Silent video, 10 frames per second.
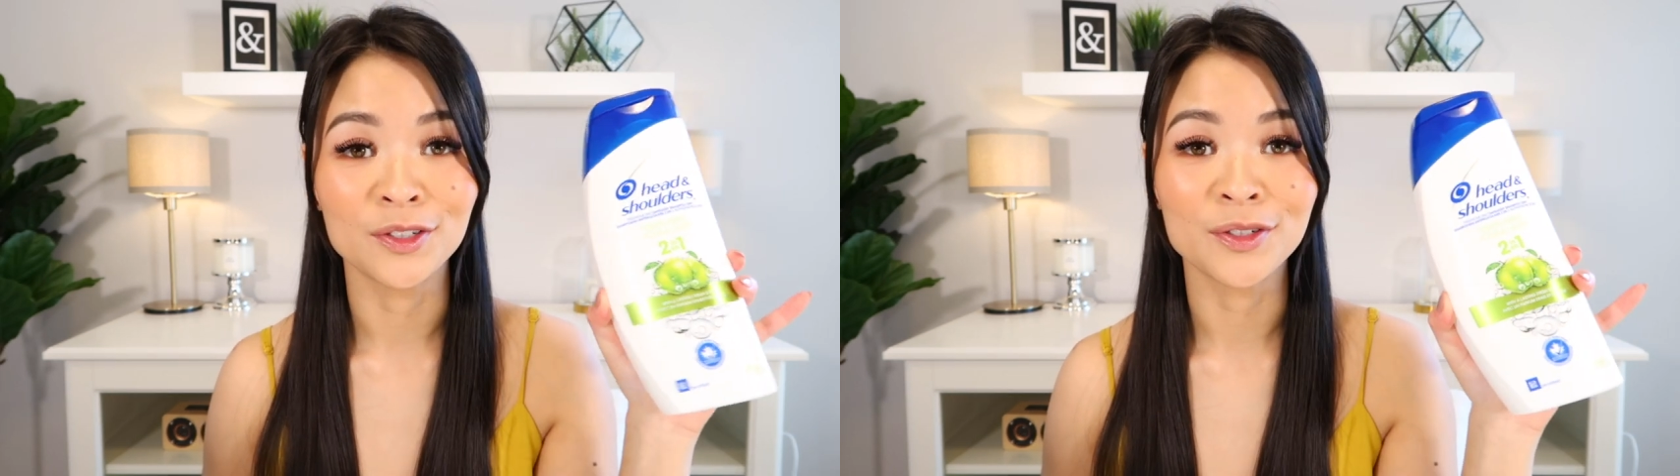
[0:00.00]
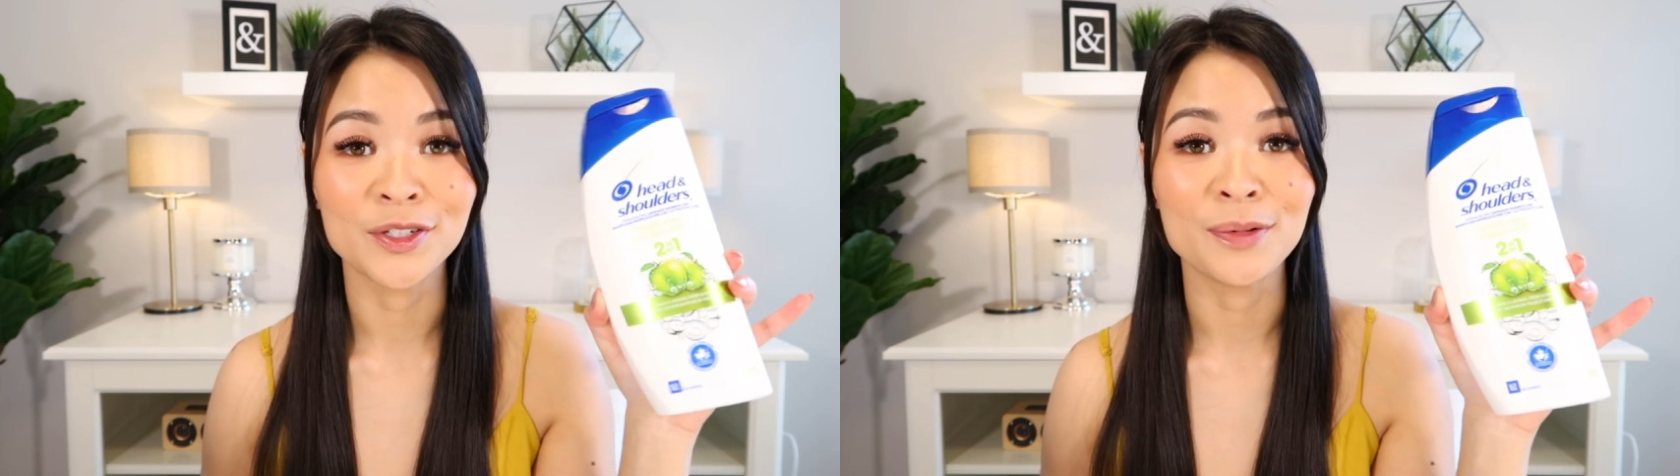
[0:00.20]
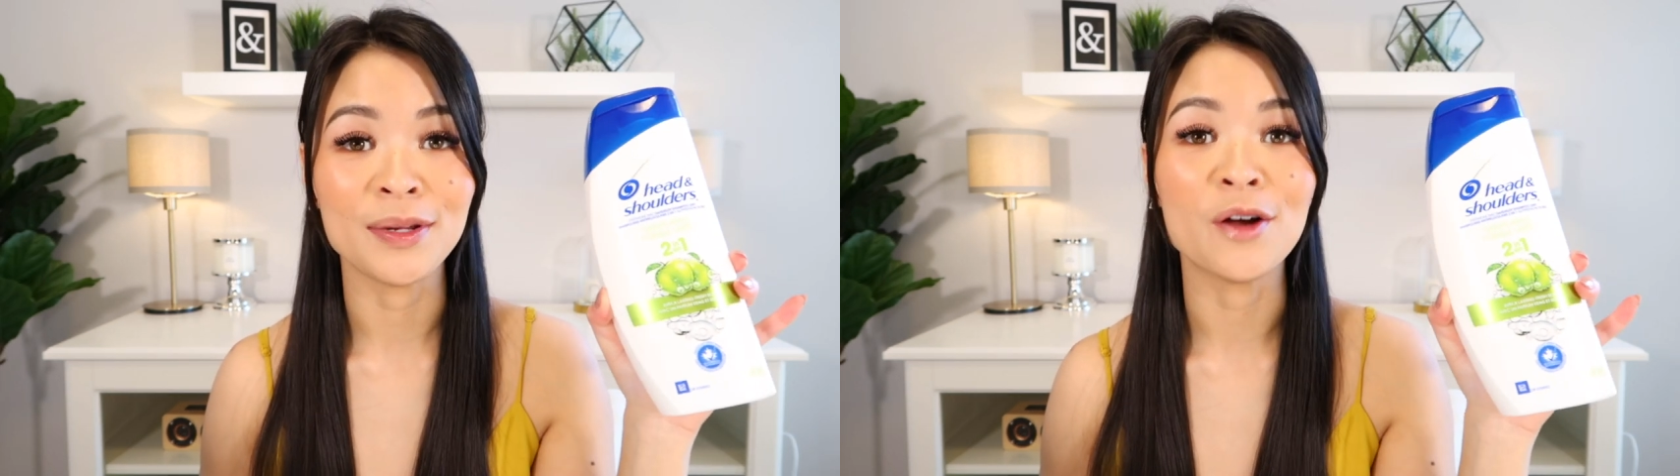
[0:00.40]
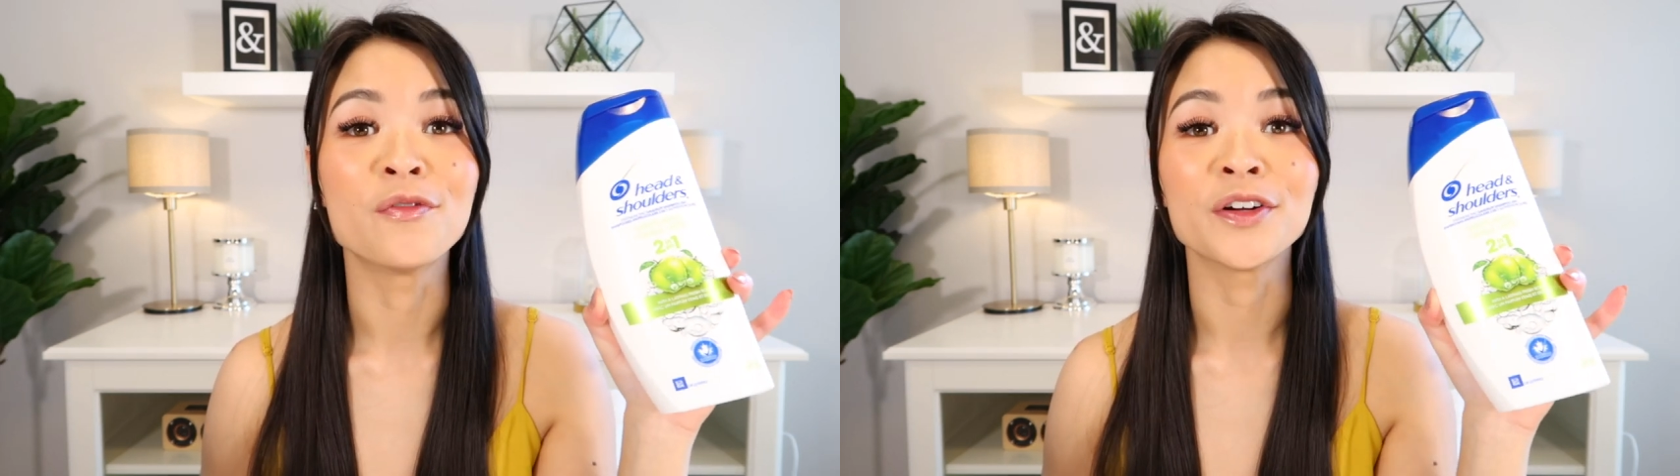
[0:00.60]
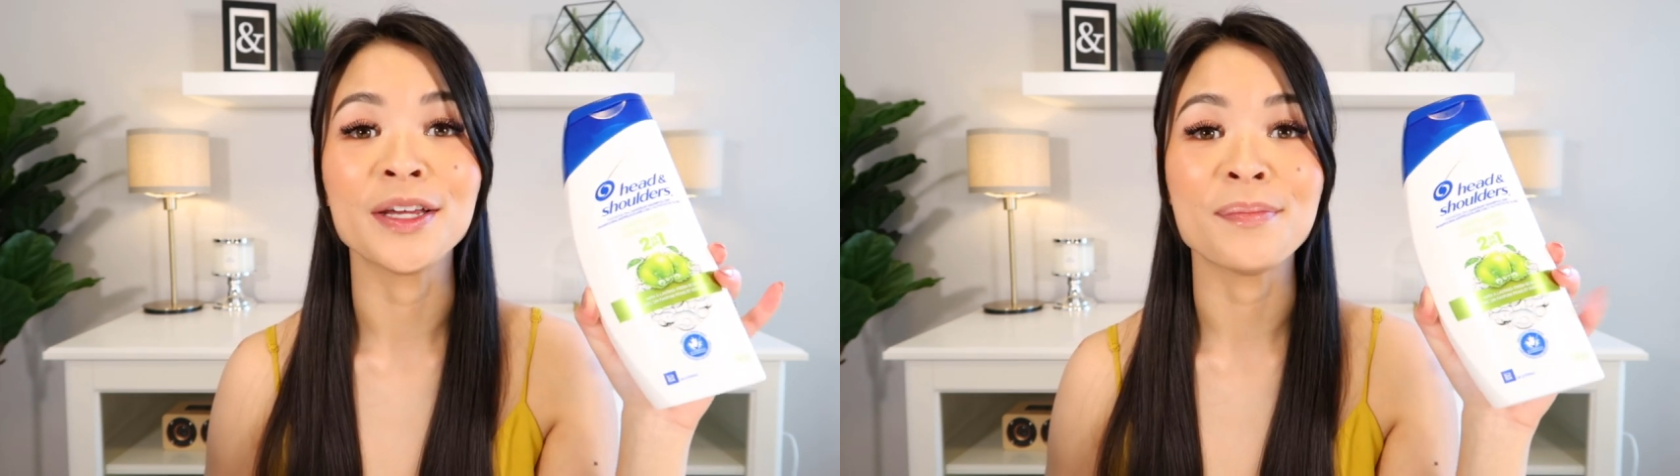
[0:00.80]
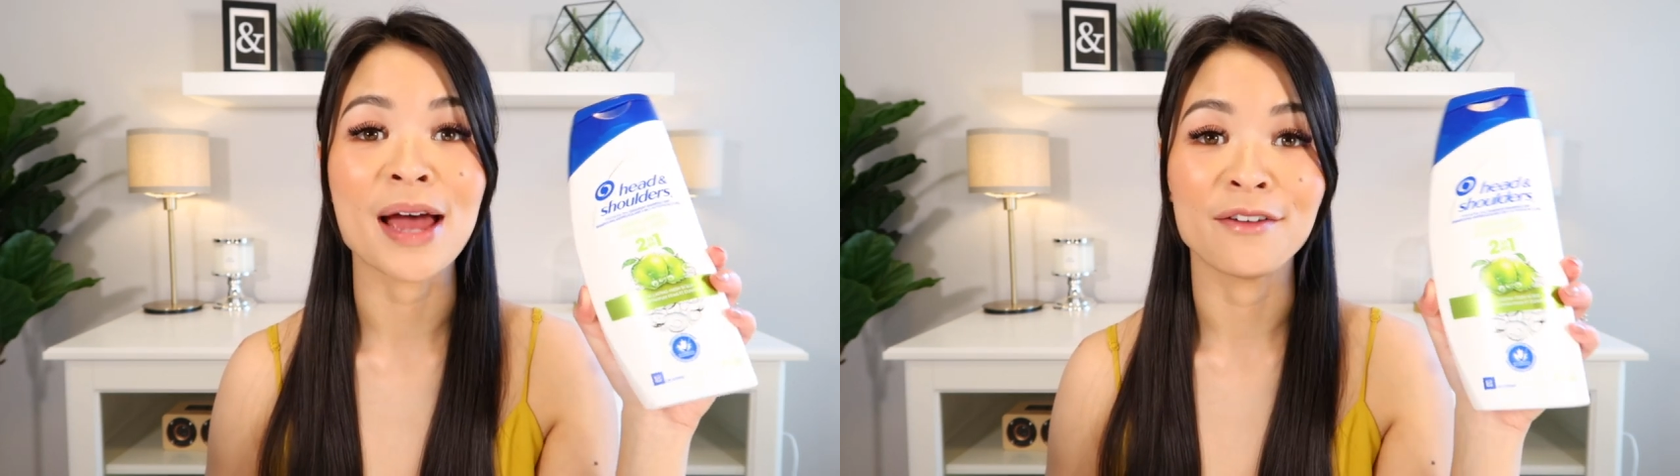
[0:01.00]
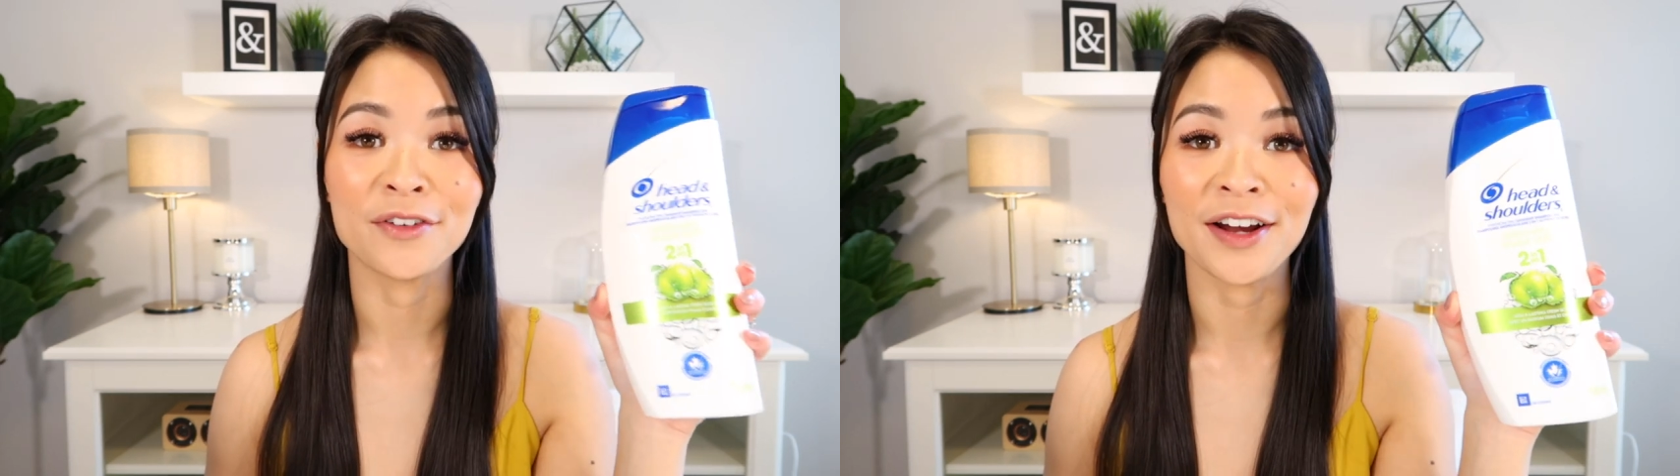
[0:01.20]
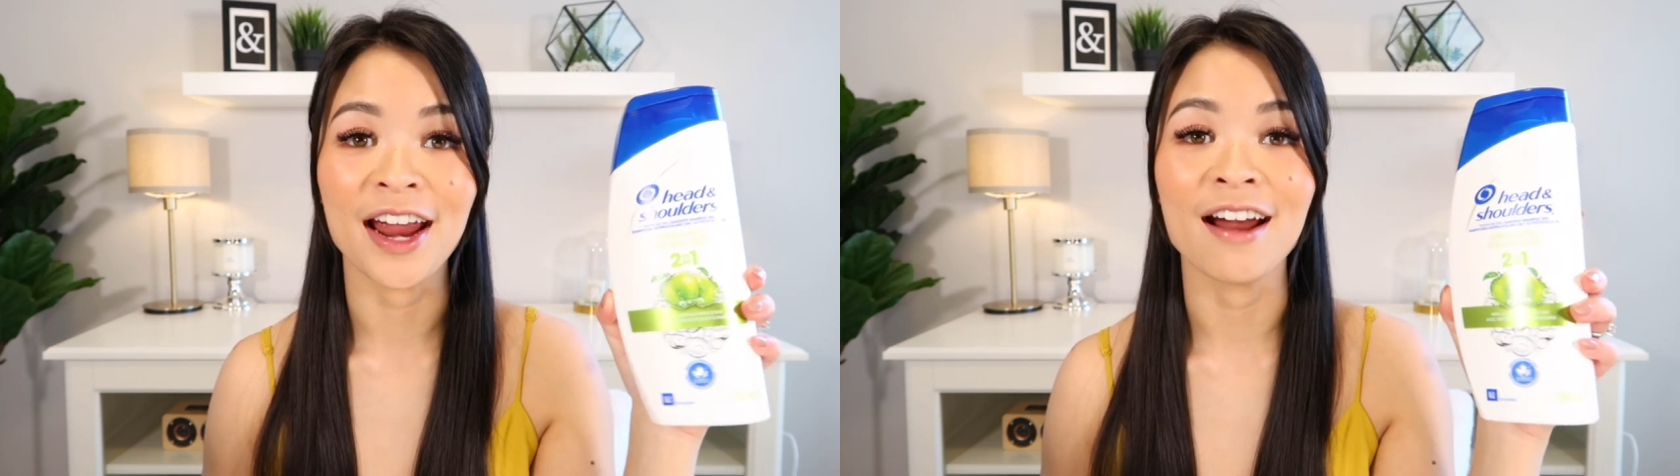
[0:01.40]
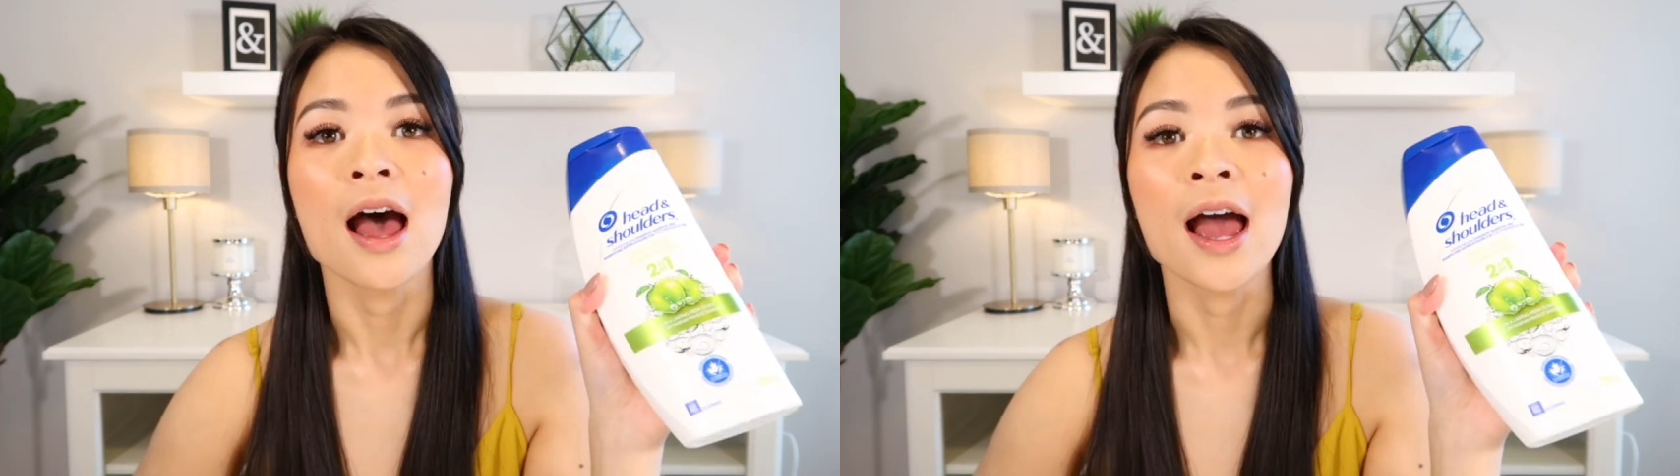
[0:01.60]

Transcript: & Shoulders to be overly bad for your hair.